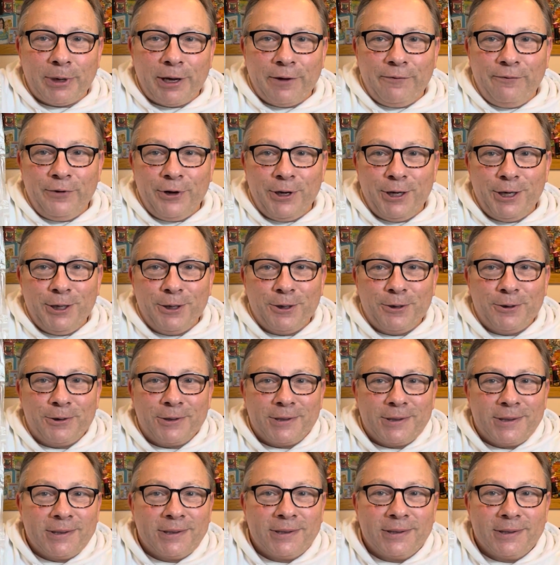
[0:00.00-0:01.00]
my
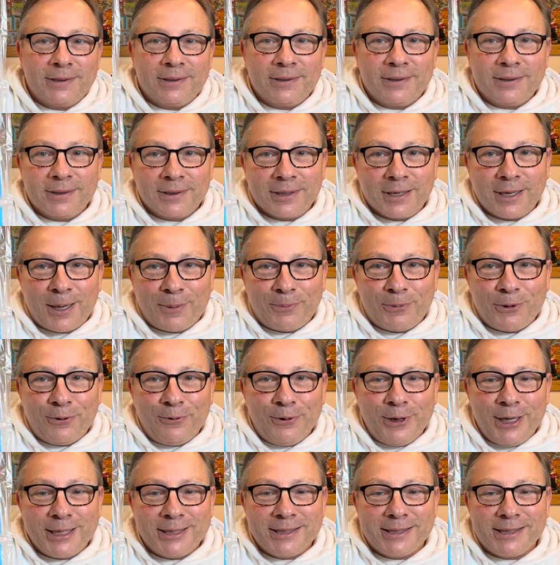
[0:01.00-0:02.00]
videos a couple
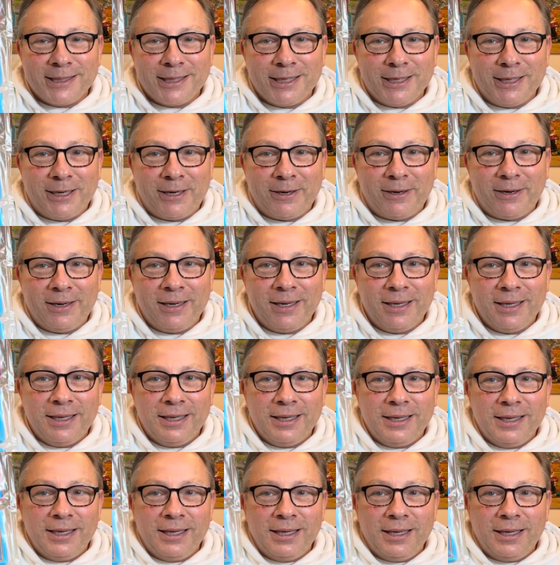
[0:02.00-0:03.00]
weeks ago. But
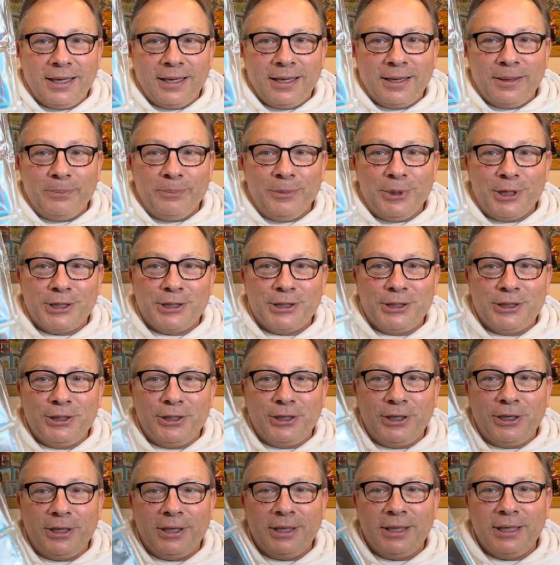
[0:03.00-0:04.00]
I paid it for
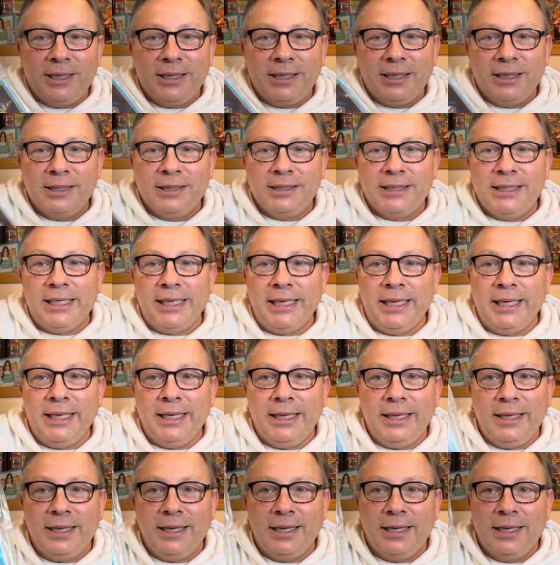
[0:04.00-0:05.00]
Mr.
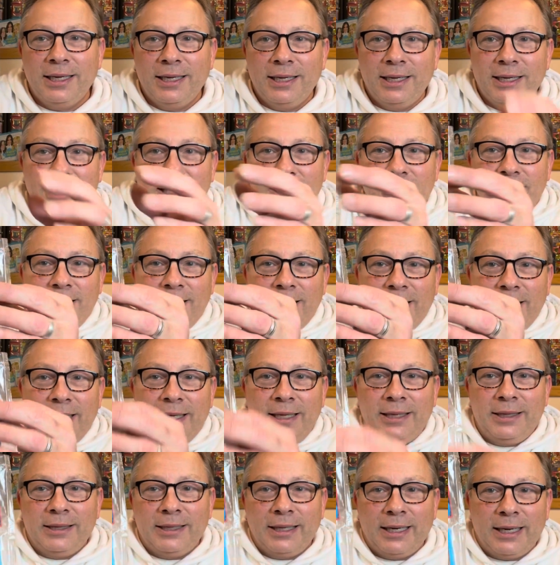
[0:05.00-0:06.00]
T
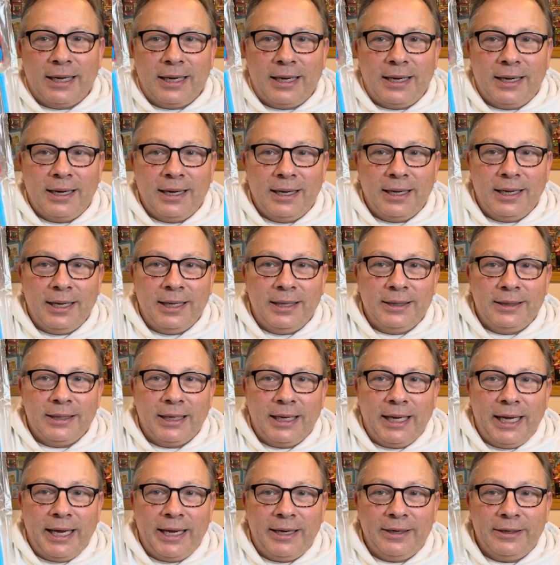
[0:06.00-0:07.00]
in
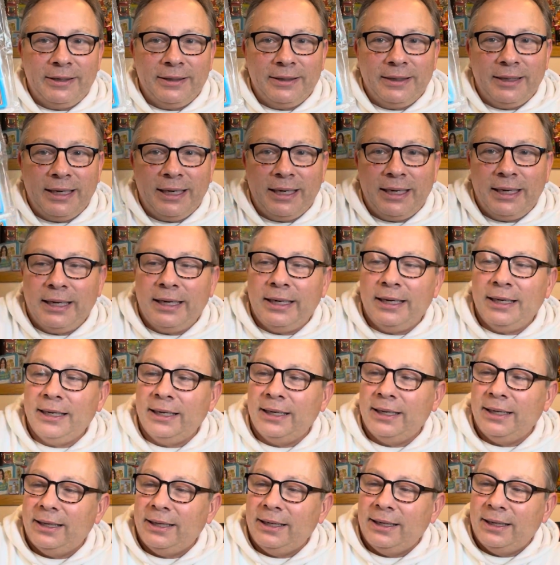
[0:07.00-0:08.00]
the header there,
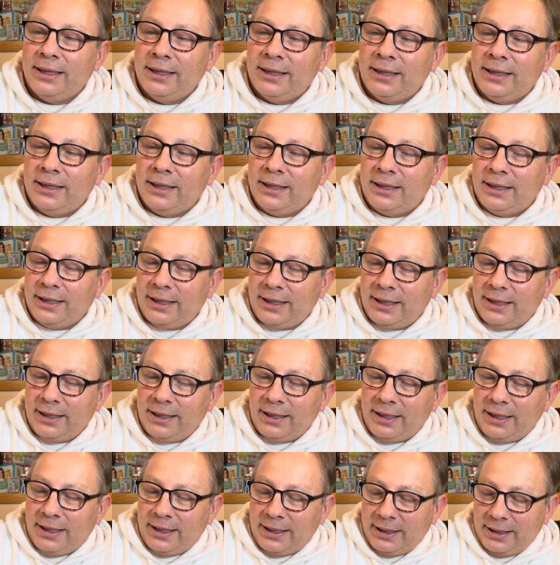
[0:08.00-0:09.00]

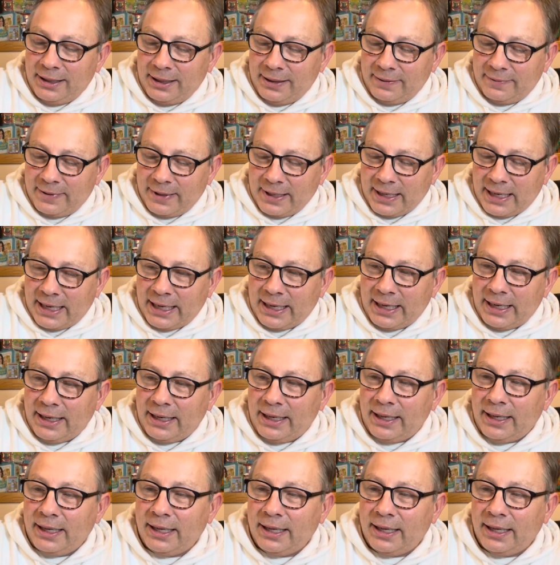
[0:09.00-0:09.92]
and you've got